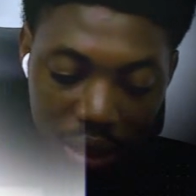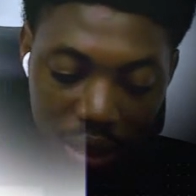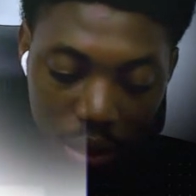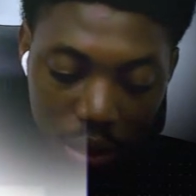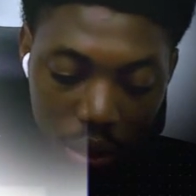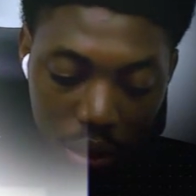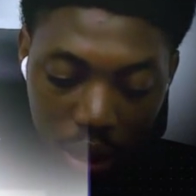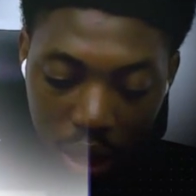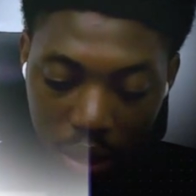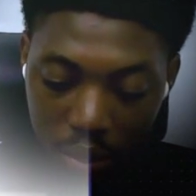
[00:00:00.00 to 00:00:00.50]

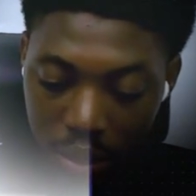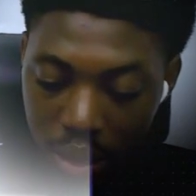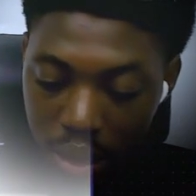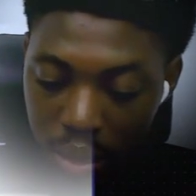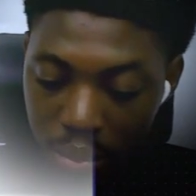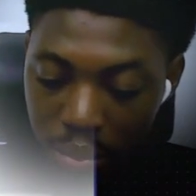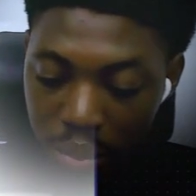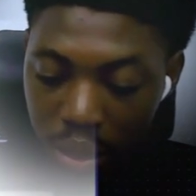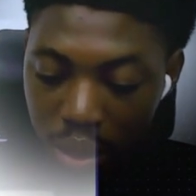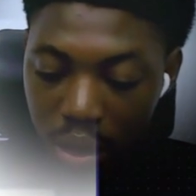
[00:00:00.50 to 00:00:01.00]
your
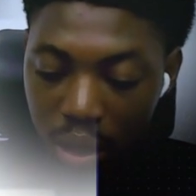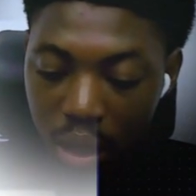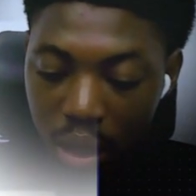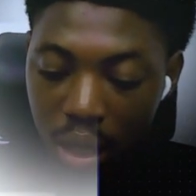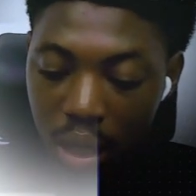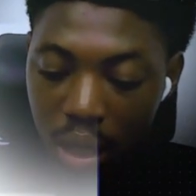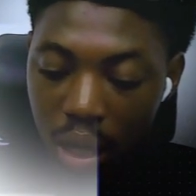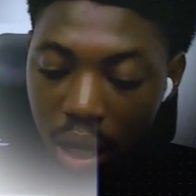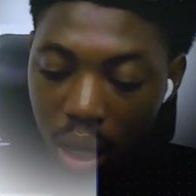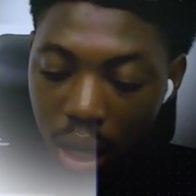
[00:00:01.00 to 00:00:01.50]
MCP
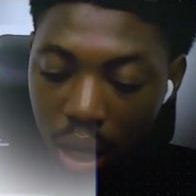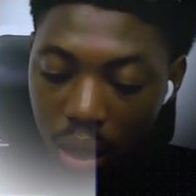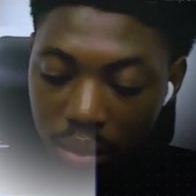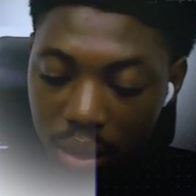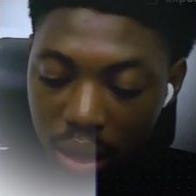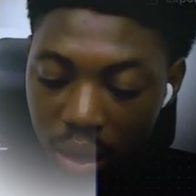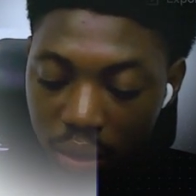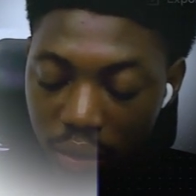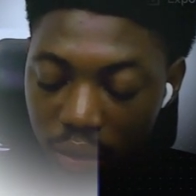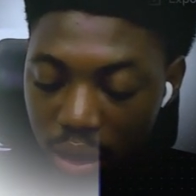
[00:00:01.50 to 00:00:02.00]

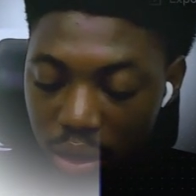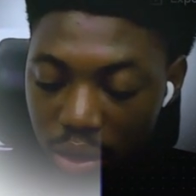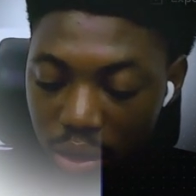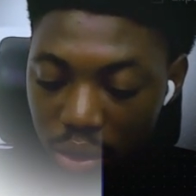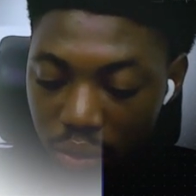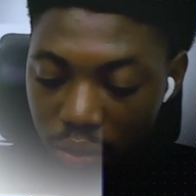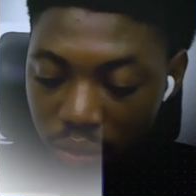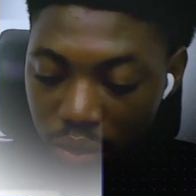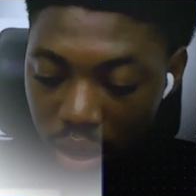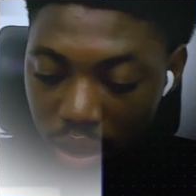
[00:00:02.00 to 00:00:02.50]
server
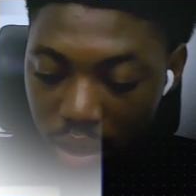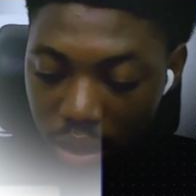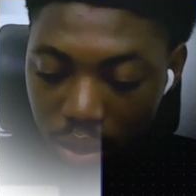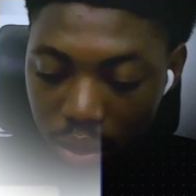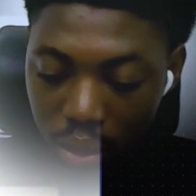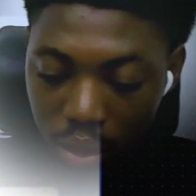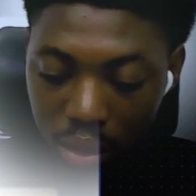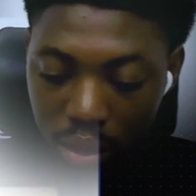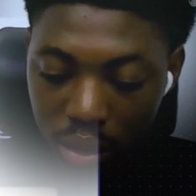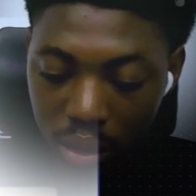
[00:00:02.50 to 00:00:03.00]
to VS
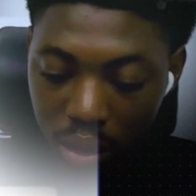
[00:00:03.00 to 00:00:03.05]
Code,